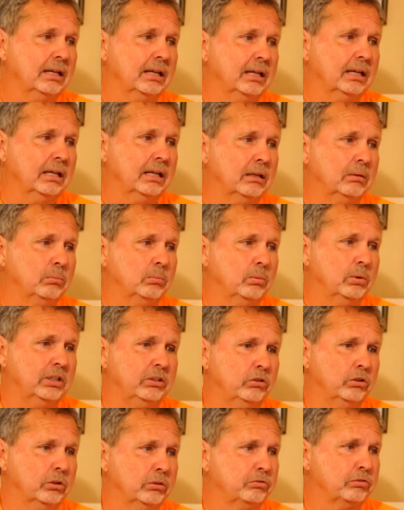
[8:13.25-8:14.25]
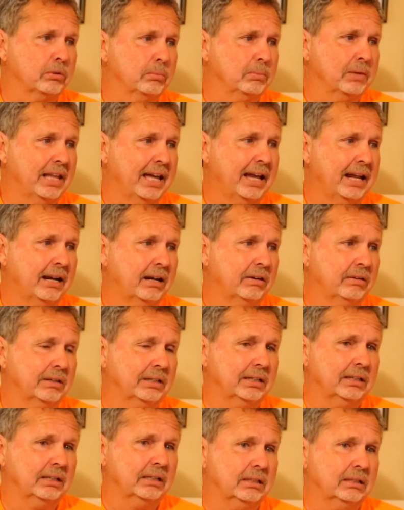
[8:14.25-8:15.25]
and we do it from there.
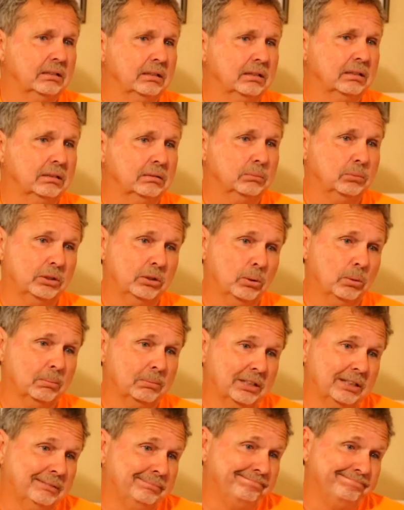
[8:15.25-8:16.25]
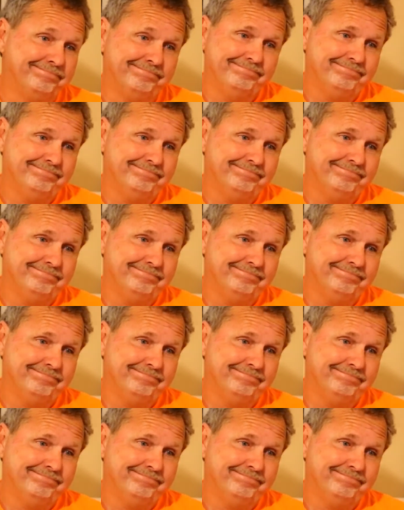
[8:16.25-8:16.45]
And we normally,